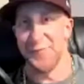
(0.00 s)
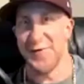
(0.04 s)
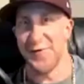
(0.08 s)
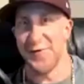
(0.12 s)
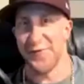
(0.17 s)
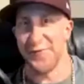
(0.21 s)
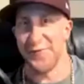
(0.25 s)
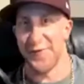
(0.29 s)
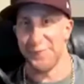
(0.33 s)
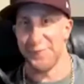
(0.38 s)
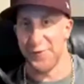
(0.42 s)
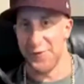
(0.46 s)
me
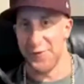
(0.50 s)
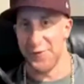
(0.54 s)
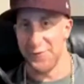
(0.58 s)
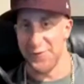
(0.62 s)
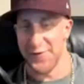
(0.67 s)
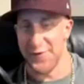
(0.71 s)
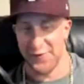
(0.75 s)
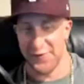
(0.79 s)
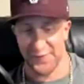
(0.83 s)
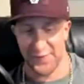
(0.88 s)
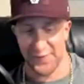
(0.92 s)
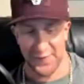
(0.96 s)
uh, as, put
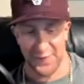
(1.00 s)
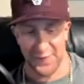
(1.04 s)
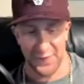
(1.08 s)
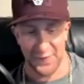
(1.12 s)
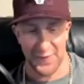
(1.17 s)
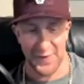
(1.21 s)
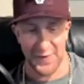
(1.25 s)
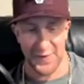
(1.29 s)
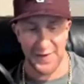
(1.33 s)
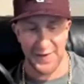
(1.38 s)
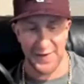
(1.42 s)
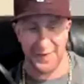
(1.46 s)
me as far
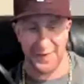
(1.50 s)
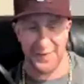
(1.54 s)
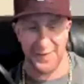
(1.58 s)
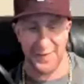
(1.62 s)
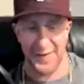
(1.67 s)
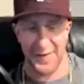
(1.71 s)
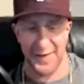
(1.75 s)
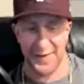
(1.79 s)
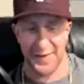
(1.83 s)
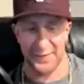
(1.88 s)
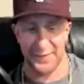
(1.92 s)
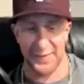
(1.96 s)
away as you
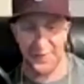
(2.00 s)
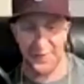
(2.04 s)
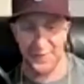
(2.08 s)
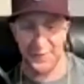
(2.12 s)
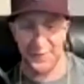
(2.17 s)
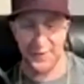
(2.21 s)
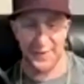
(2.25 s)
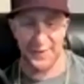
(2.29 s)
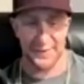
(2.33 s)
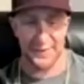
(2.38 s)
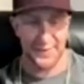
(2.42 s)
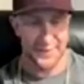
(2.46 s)
can from the
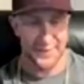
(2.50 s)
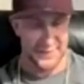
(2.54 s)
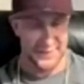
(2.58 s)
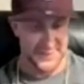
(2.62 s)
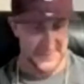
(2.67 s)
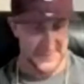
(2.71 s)
ball.